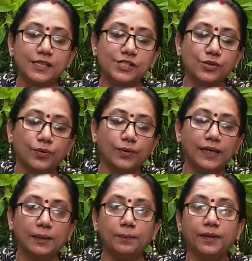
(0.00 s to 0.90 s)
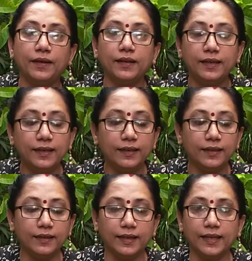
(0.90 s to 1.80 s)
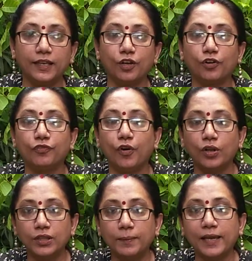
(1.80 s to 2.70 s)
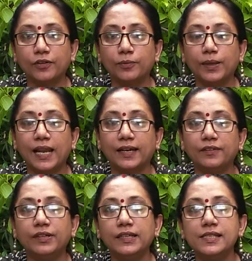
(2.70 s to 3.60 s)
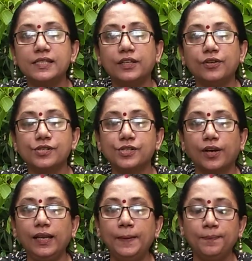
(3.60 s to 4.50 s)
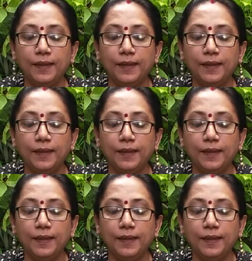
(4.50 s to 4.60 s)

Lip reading: So it will really take care of all the microbial activities in your soil,